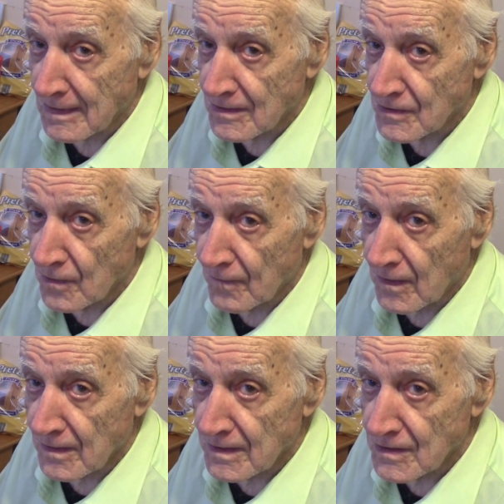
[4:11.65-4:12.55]
so
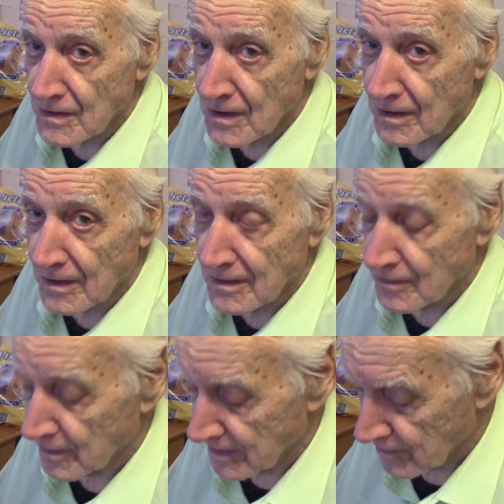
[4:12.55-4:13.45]
far this year,
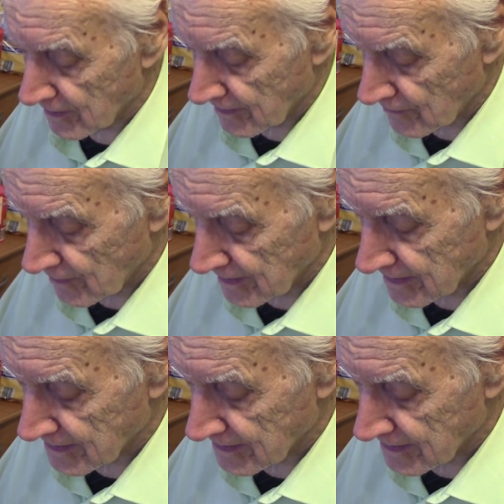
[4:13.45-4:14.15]
2023, it is